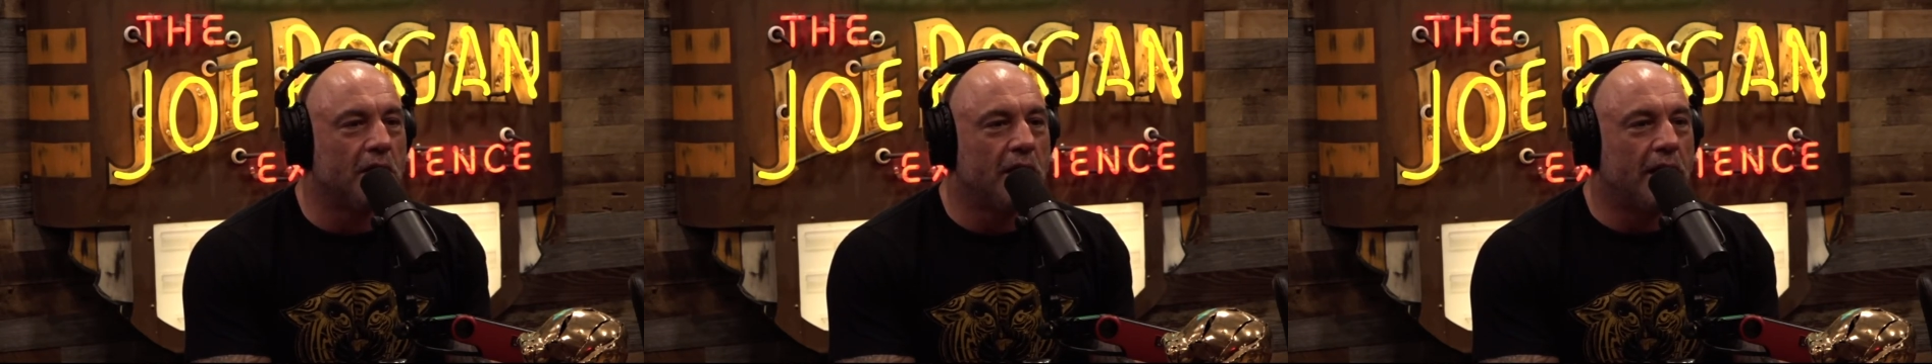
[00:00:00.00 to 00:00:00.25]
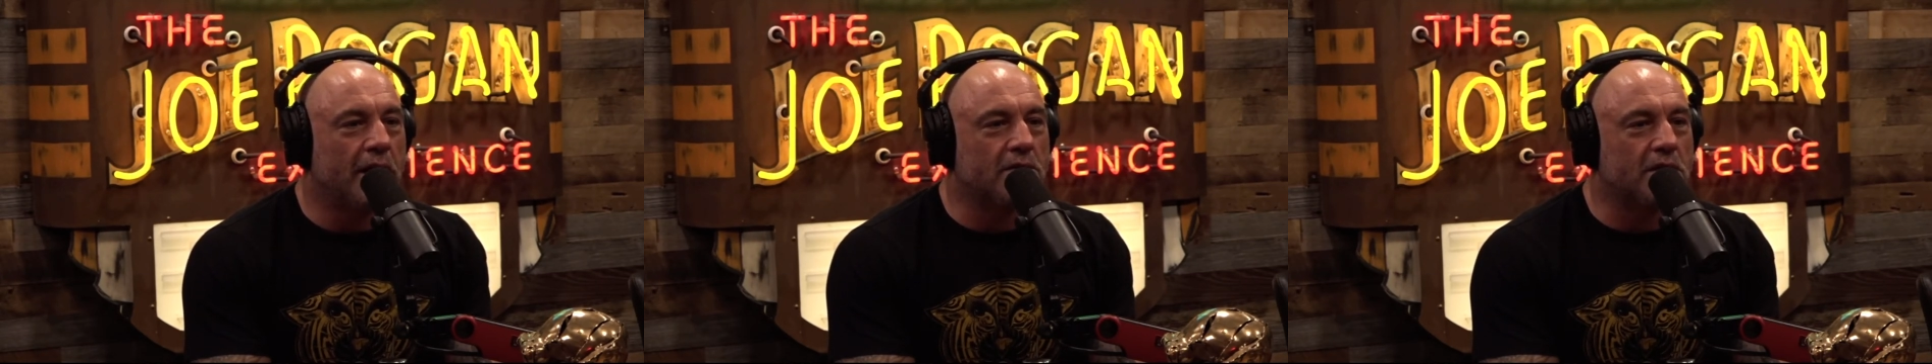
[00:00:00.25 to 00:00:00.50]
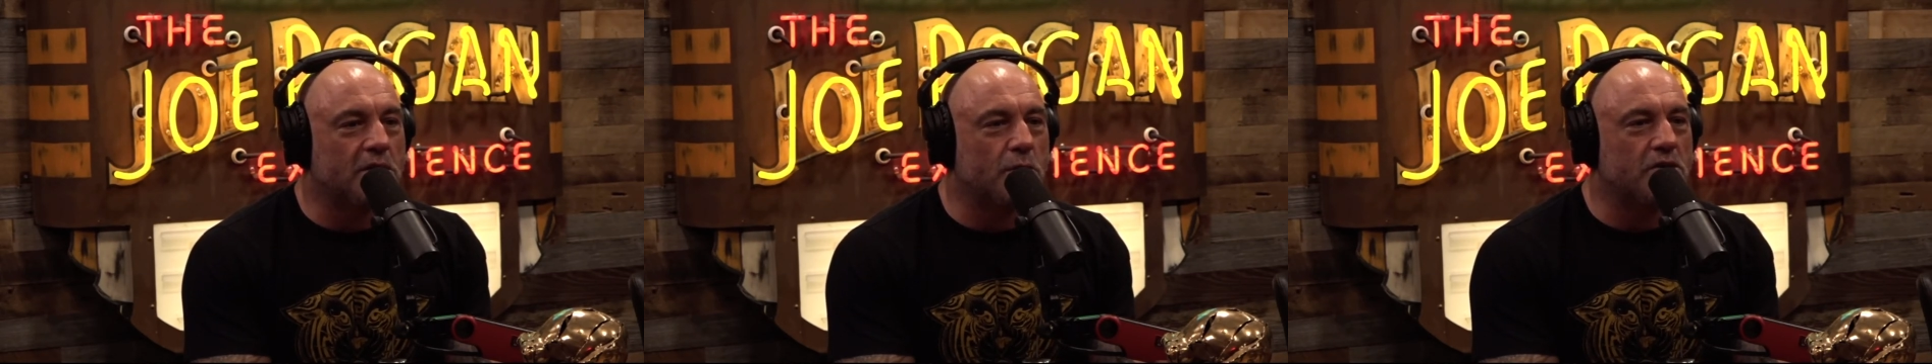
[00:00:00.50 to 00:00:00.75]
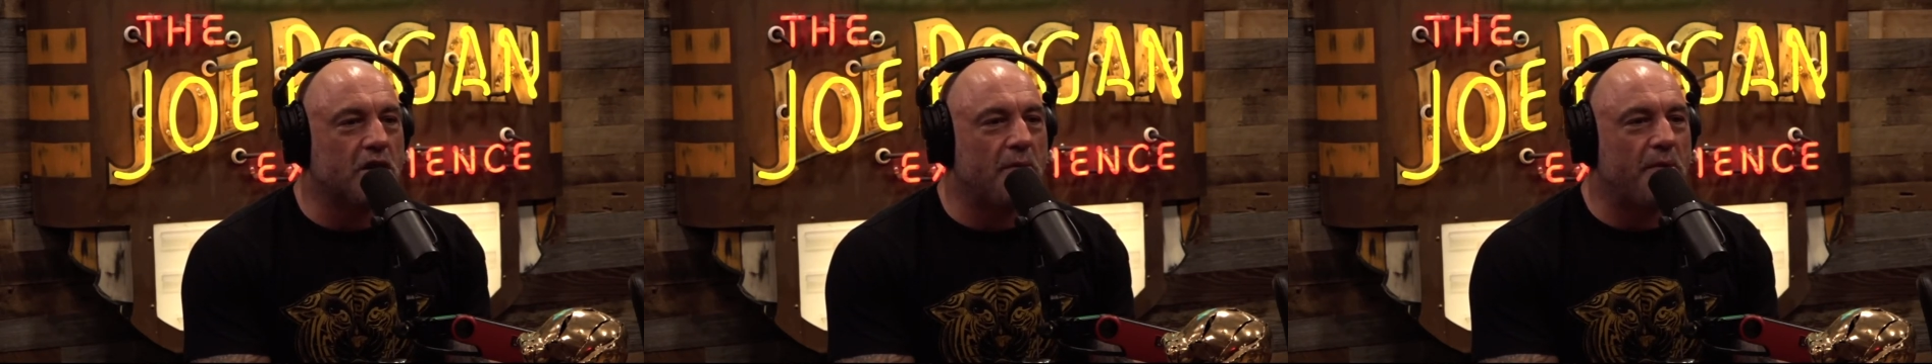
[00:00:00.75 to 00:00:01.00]
He goes, this
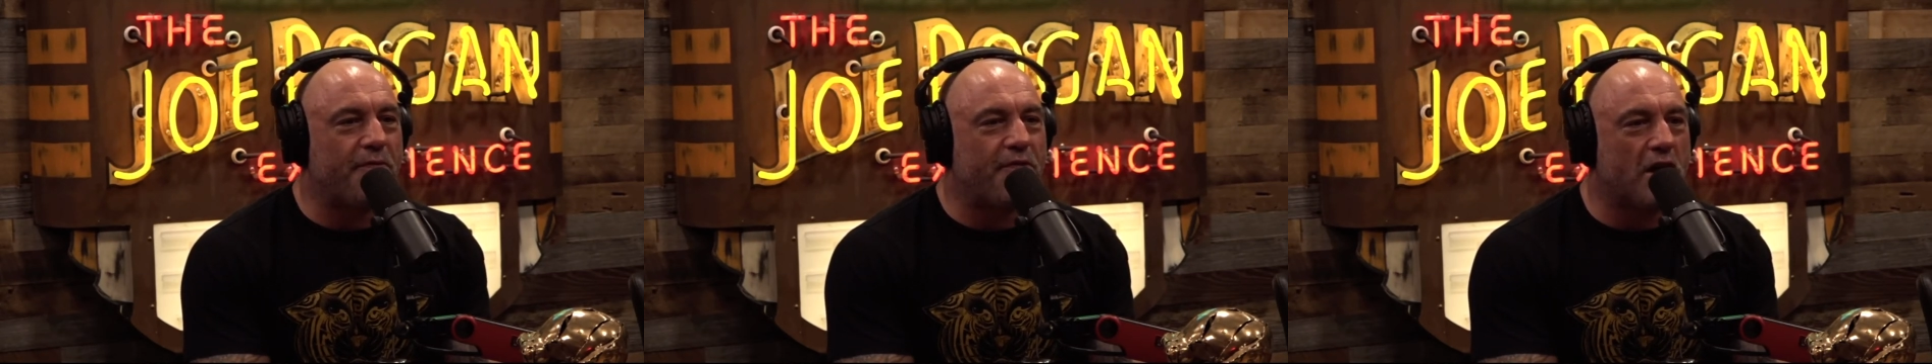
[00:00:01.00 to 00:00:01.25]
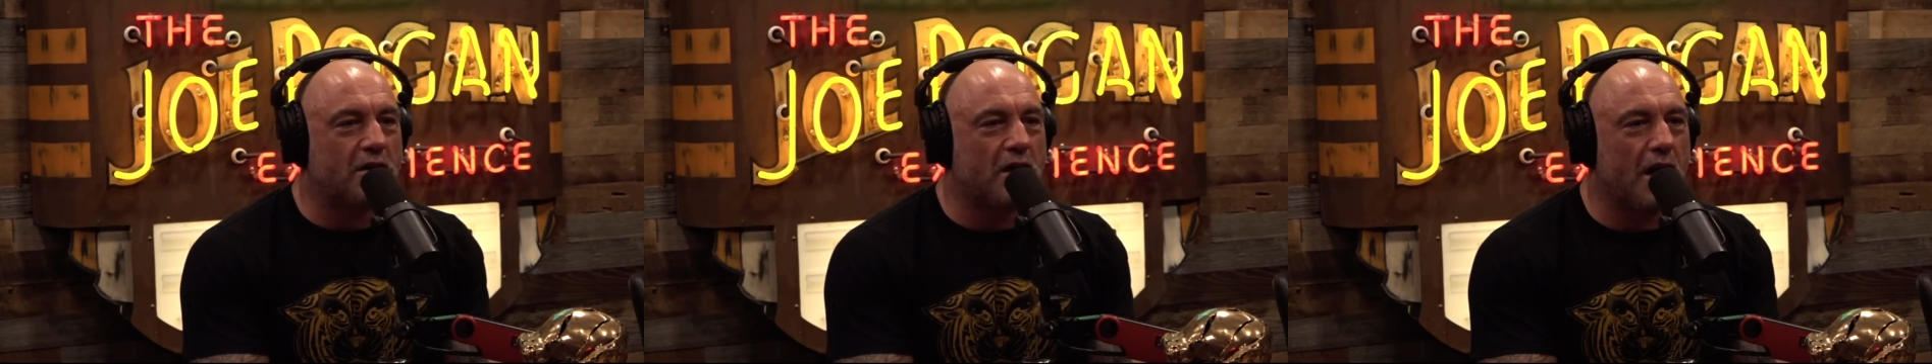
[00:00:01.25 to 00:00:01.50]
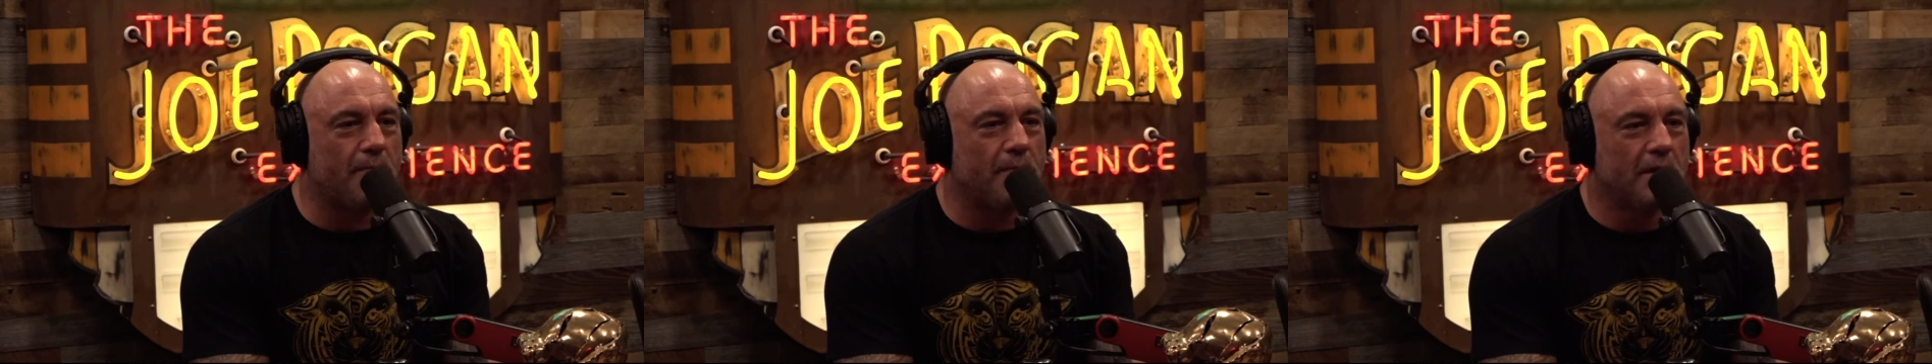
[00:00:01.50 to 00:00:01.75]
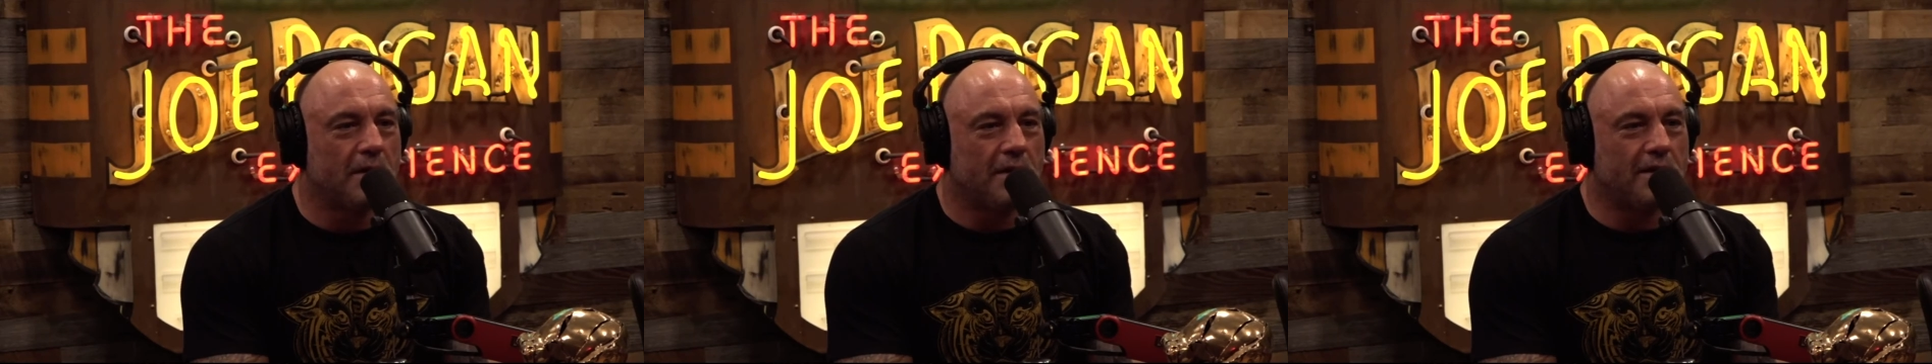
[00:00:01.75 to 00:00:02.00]
one's going to be fucked up.
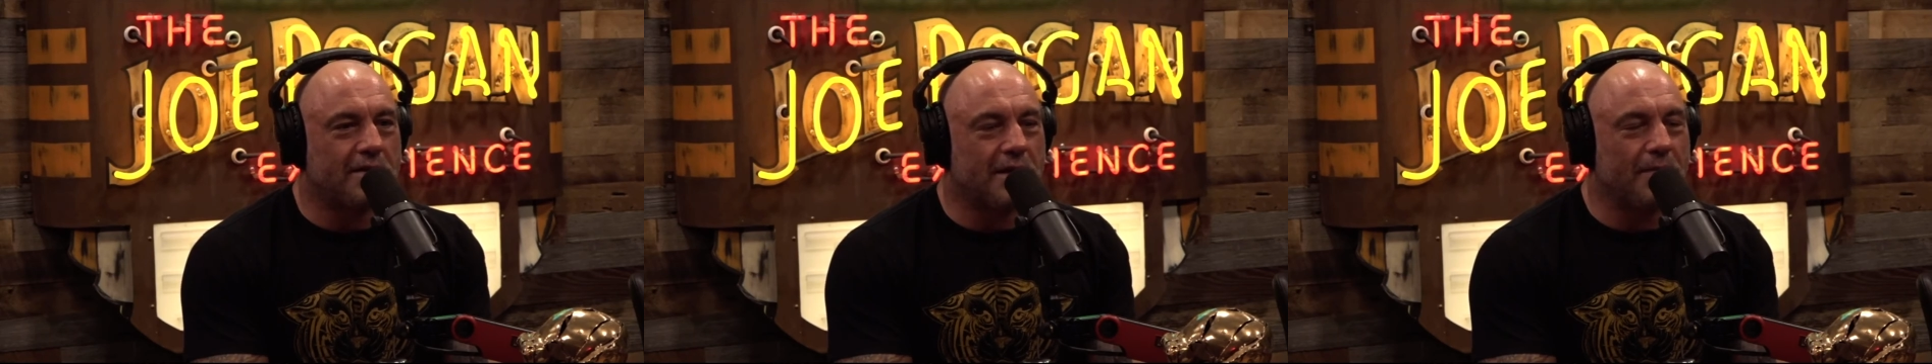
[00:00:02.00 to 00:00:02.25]
He sent